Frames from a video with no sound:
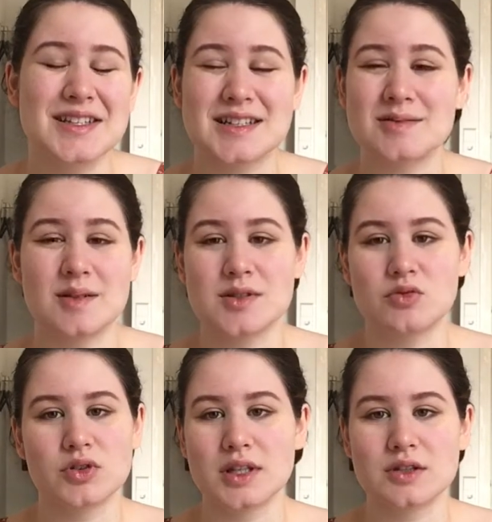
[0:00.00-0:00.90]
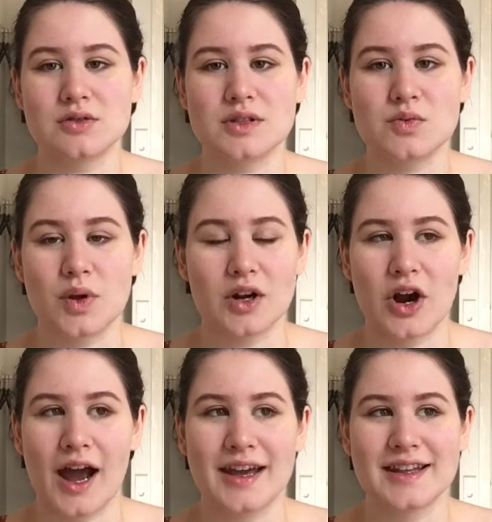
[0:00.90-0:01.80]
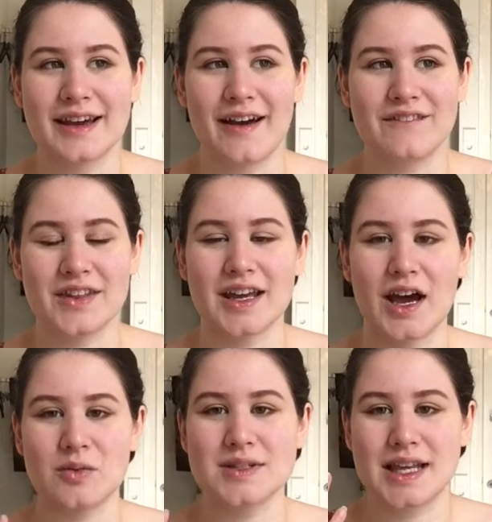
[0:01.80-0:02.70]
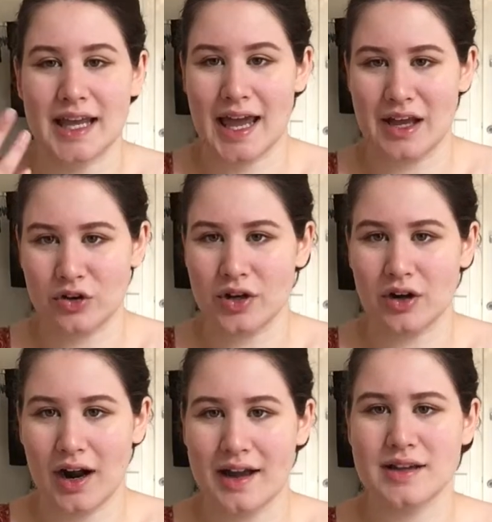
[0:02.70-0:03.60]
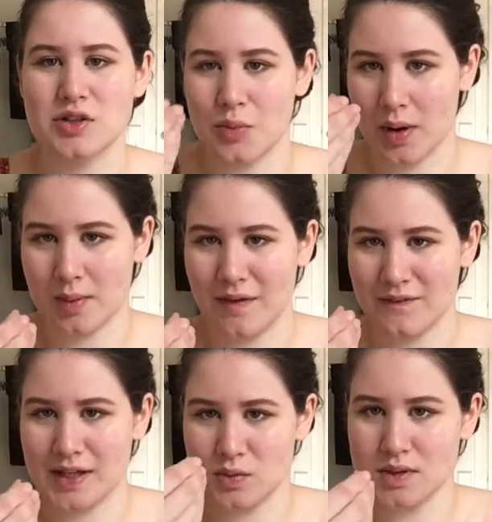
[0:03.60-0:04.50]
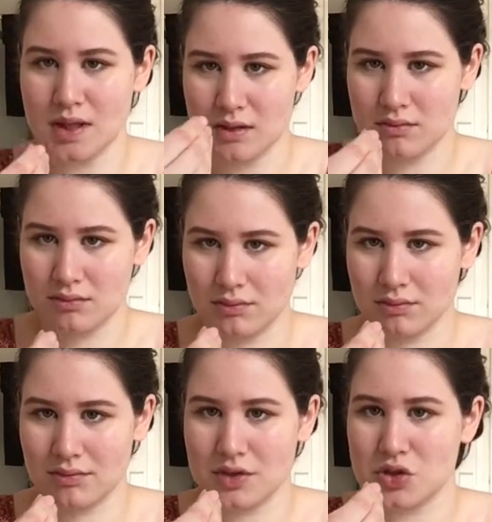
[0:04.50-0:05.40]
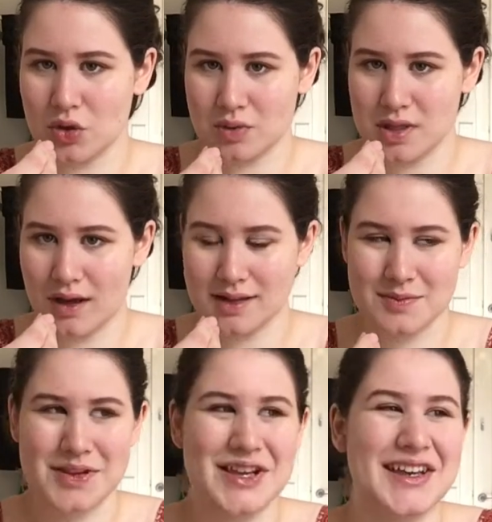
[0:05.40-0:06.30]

Like sometimes you really do just want to cry and like I feel like I was like angry crying so probably my face was like, don't talk to me.